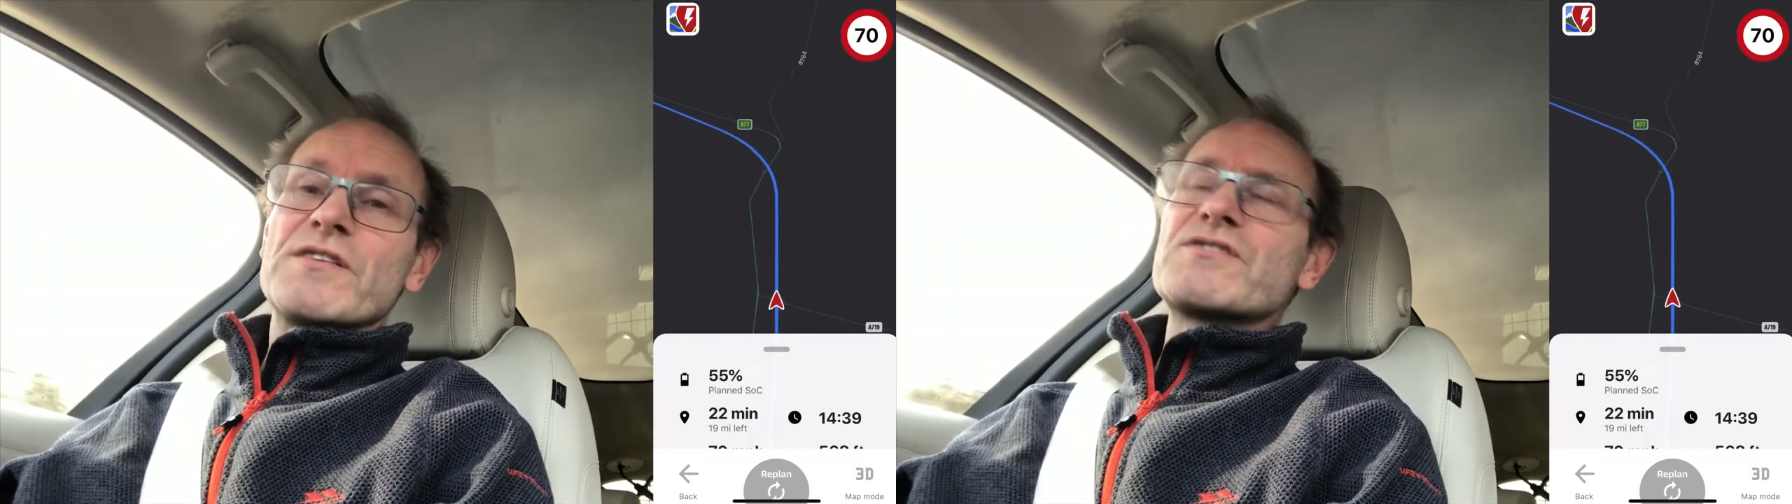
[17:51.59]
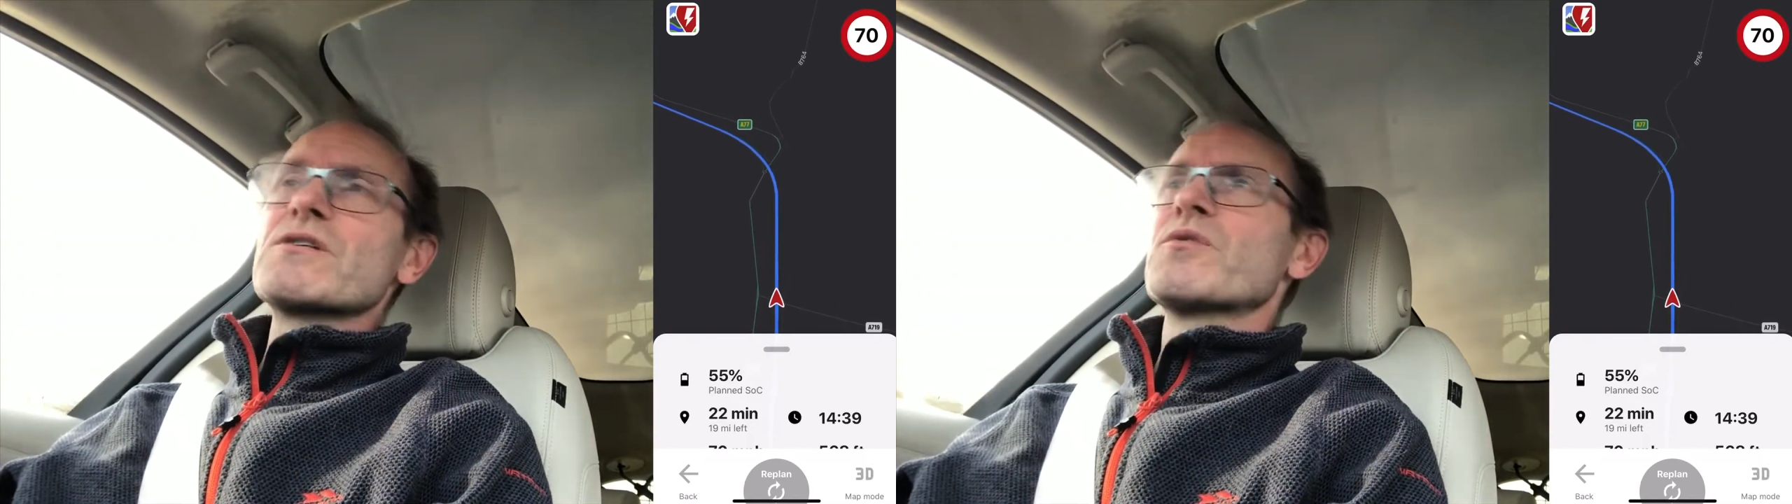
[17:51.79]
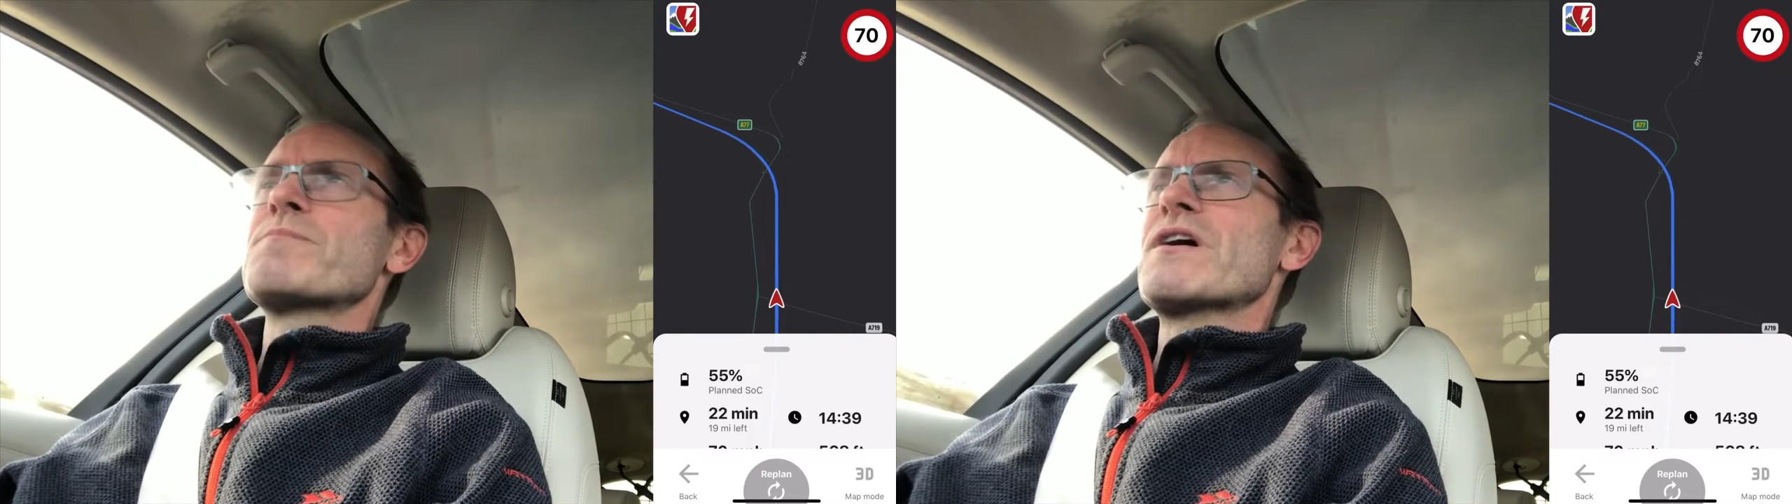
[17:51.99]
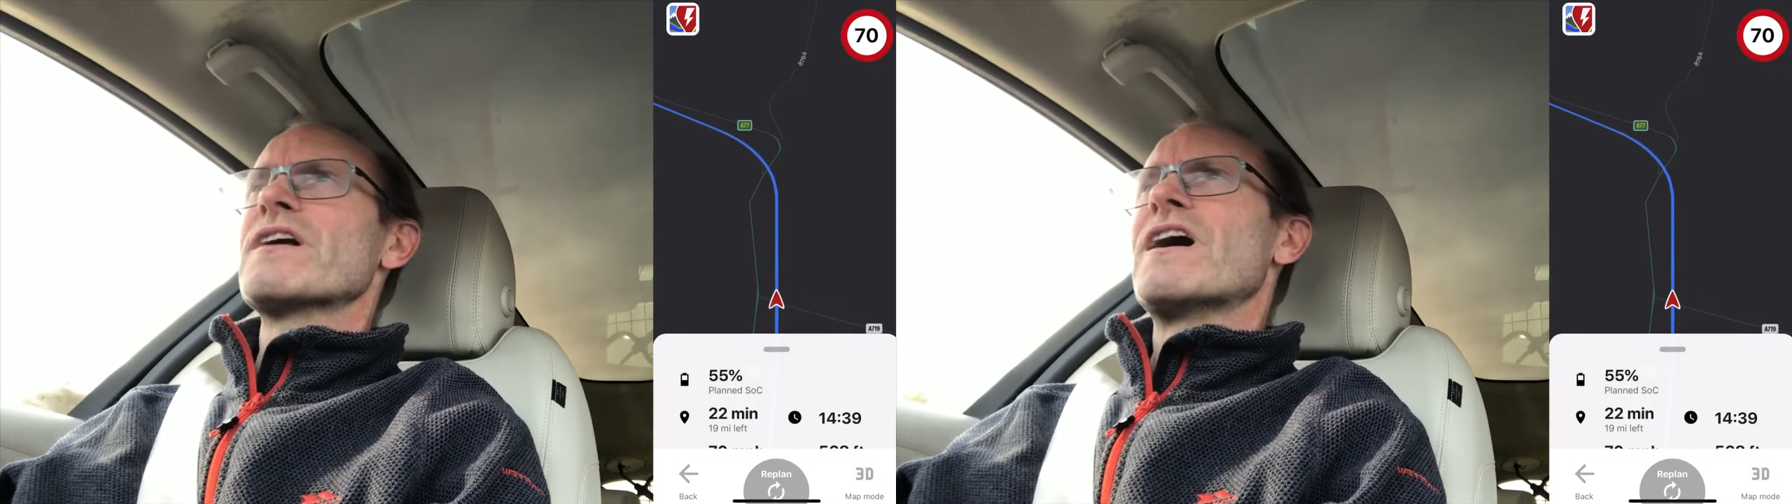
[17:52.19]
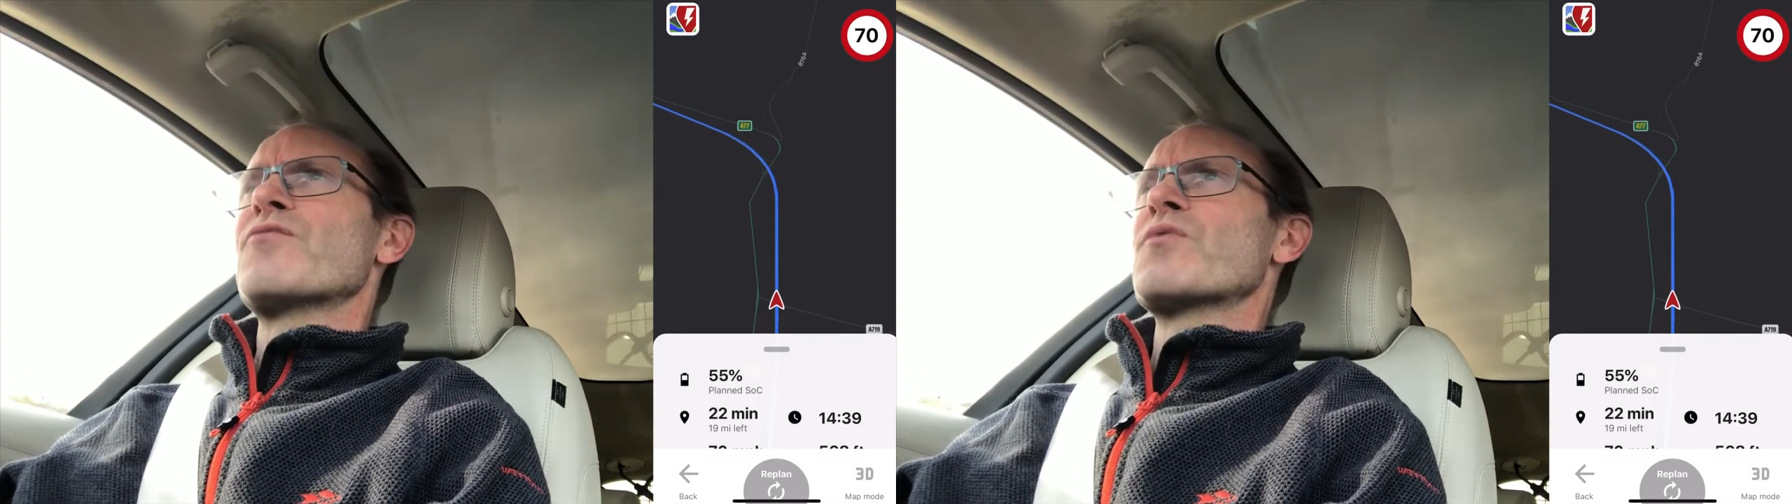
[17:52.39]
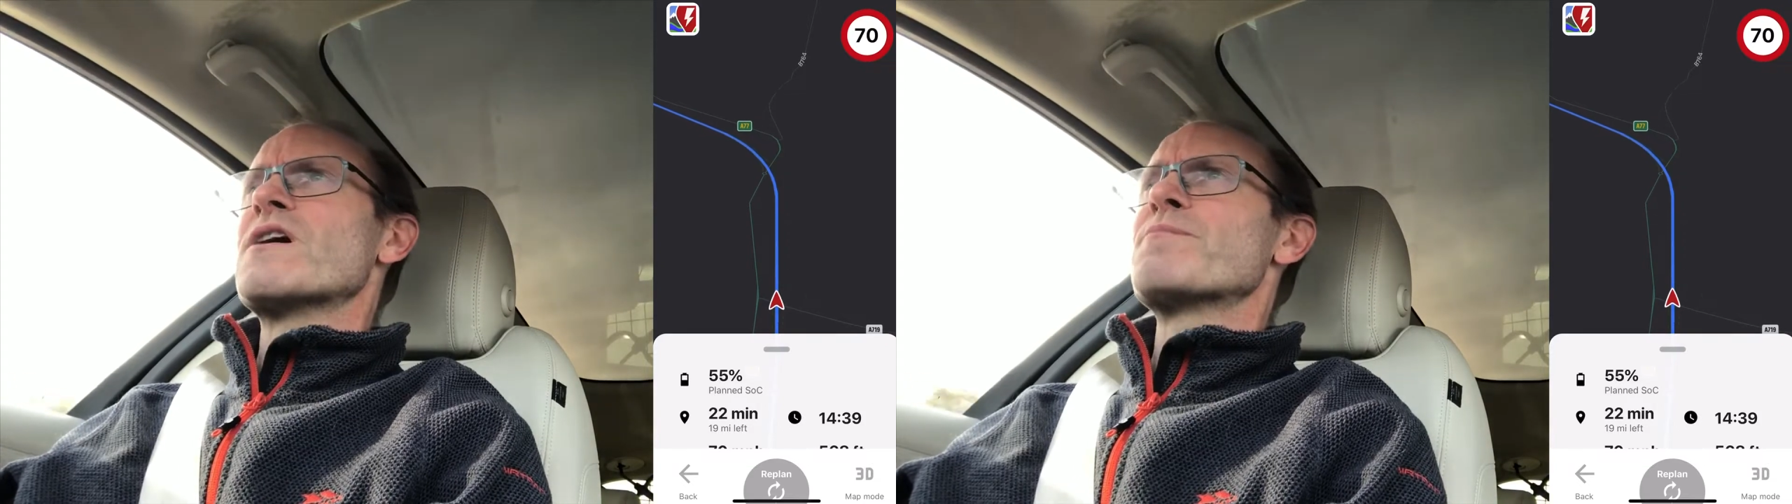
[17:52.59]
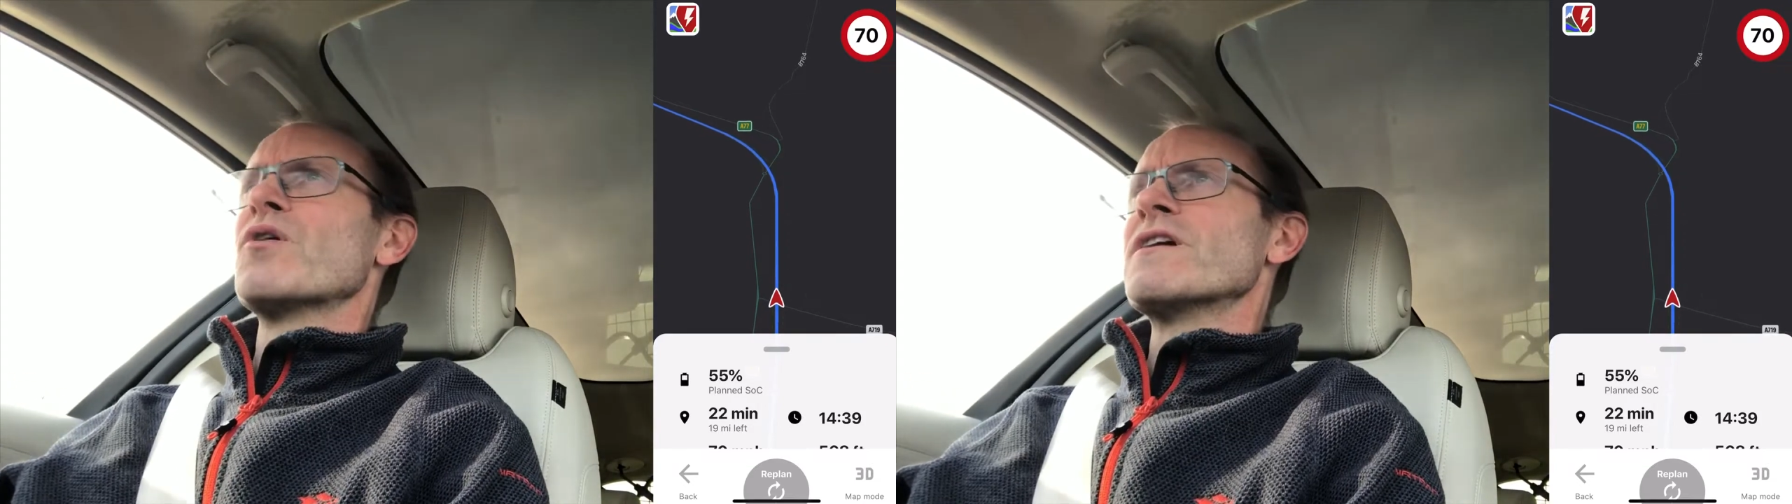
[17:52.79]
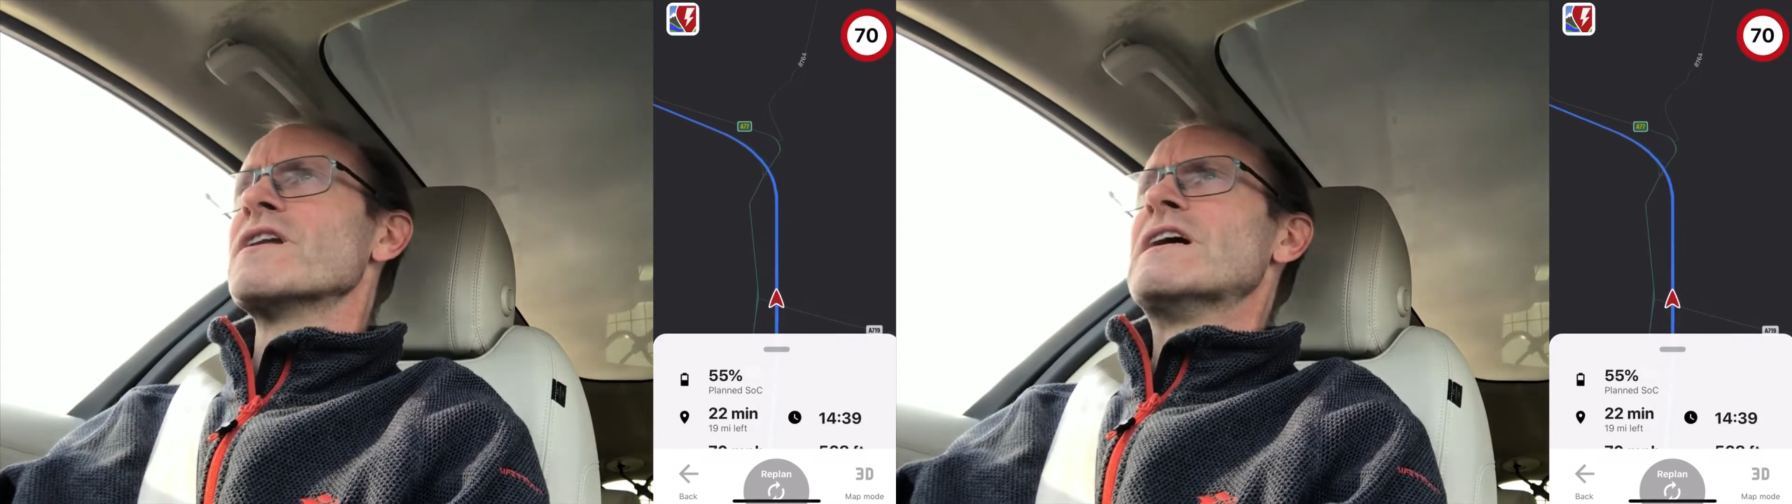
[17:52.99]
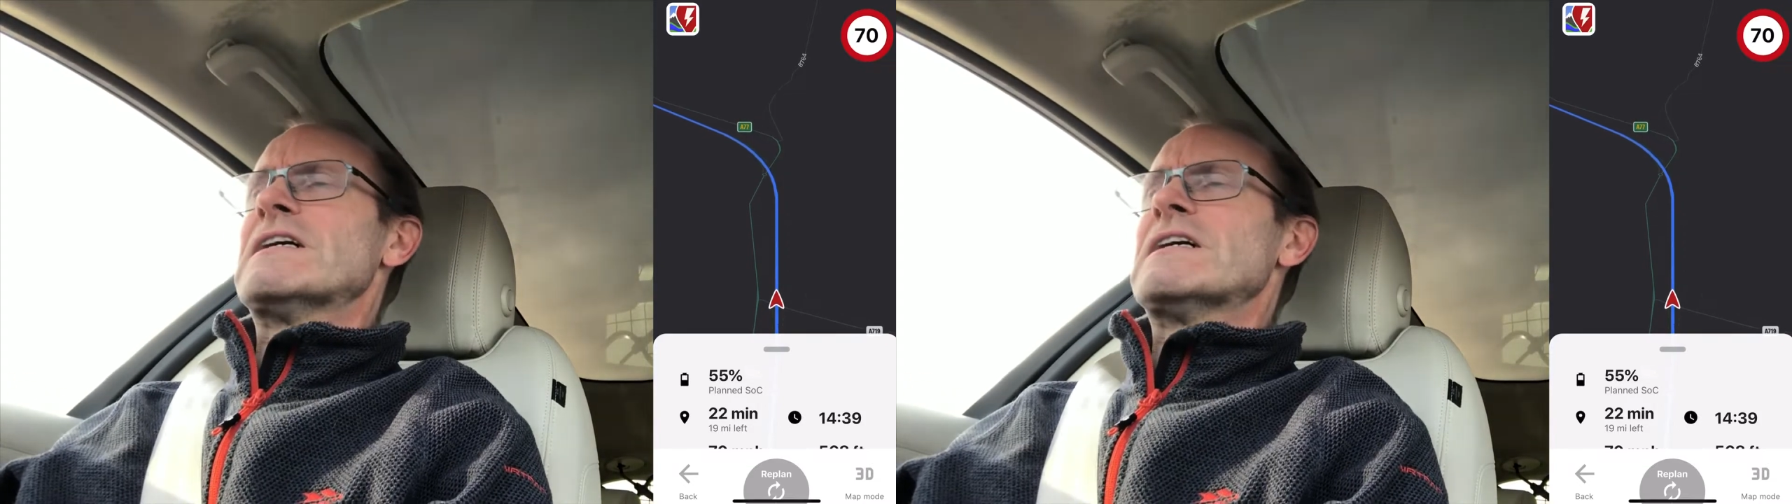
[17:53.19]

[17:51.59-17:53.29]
so we're about the halfway point.